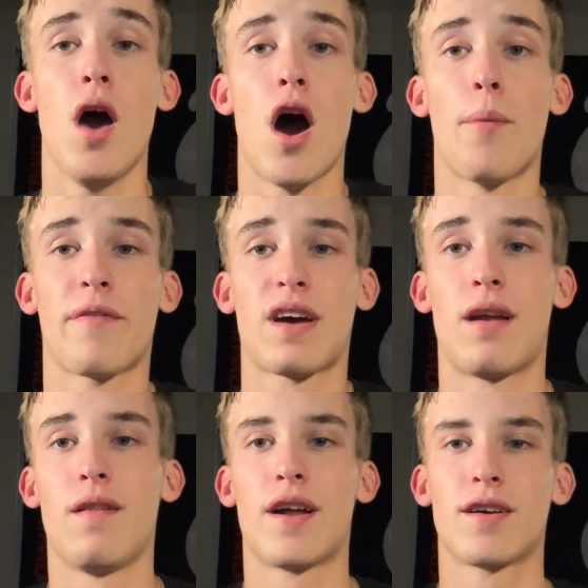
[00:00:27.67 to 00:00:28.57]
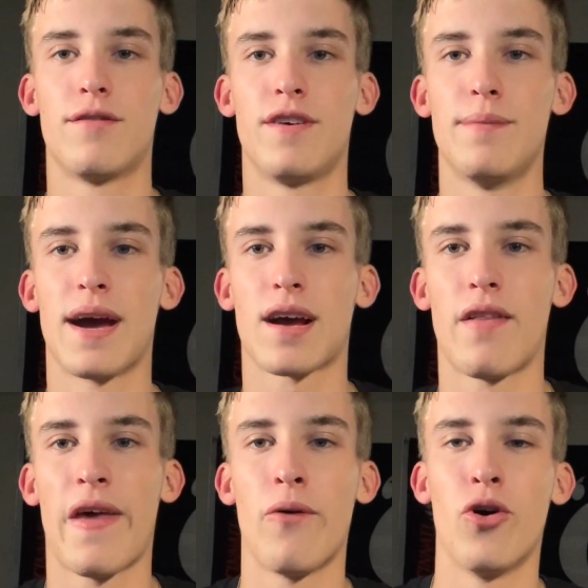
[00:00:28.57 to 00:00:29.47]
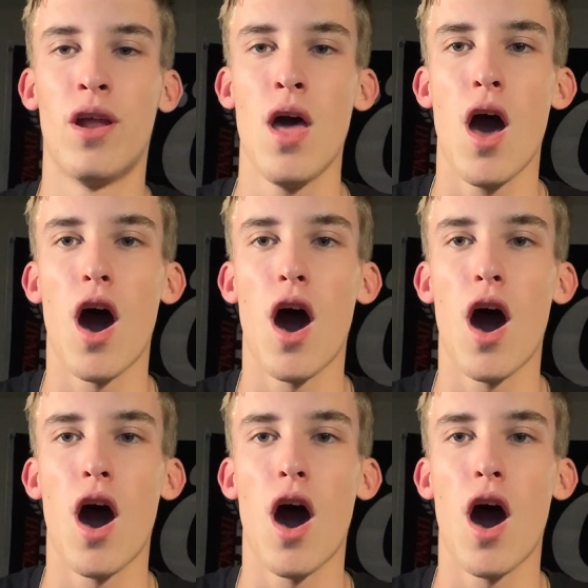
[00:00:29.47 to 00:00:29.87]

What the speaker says: I've gotten a lot of good feedback on that one.